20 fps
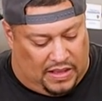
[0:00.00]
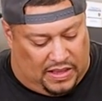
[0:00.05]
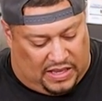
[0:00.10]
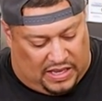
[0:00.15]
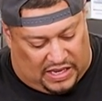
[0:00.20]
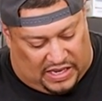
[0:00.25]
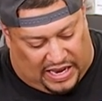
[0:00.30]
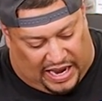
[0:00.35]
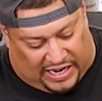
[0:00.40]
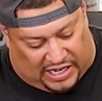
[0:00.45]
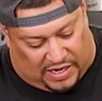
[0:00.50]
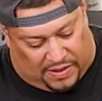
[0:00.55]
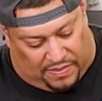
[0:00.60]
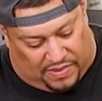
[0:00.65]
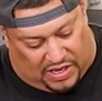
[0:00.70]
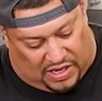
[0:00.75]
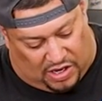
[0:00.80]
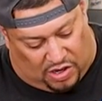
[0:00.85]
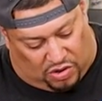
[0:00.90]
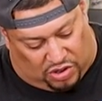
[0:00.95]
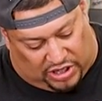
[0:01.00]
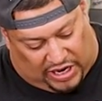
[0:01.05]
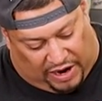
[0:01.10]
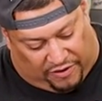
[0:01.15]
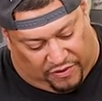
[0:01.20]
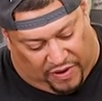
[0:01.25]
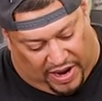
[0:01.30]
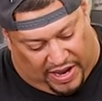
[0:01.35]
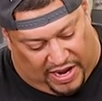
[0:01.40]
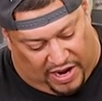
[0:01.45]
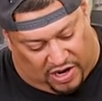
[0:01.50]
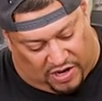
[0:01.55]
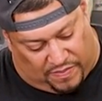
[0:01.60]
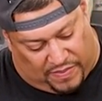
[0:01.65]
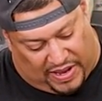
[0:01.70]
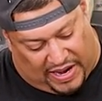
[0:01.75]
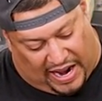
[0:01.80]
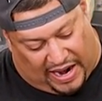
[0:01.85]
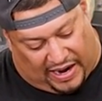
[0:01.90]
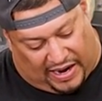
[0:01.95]
This is actually this little shaft right here is
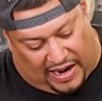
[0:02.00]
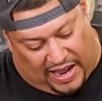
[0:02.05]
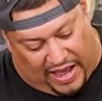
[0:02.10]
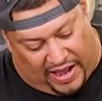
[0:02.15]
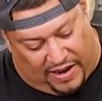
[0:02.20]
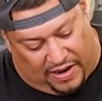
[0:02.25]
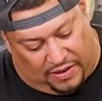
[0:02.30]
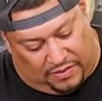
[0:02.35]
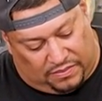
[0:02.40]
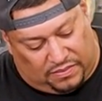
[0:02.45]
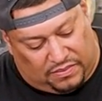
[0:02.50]
made out of lead.